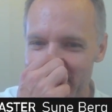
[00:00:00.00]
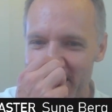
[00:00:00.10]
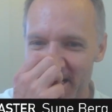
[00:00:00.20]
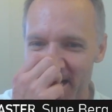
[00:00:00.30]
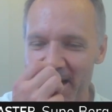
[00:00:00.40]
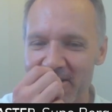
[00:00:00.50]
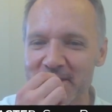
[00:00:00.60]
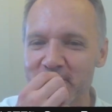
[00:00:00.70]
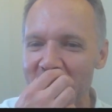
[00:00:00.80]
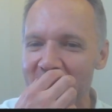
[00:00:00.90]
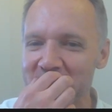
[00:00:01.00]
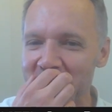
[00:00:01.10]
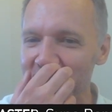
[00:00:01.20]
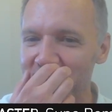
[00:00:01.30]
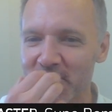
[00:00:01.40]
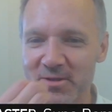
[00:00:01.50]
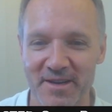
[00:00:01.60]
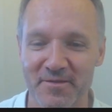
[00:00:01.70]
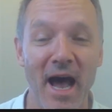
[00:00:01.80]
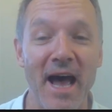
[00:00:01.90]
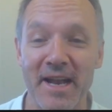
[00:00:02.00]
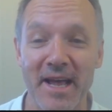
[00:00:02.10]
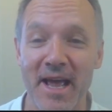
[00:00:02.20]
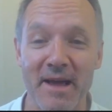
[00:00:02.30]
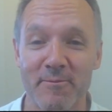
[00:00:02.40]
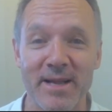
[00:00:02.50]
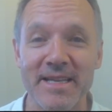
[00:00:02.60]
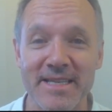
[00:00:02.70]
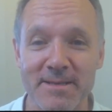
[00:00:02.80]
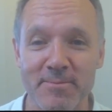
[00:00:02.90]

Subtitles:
And Rasmus asked afterwards if I had played this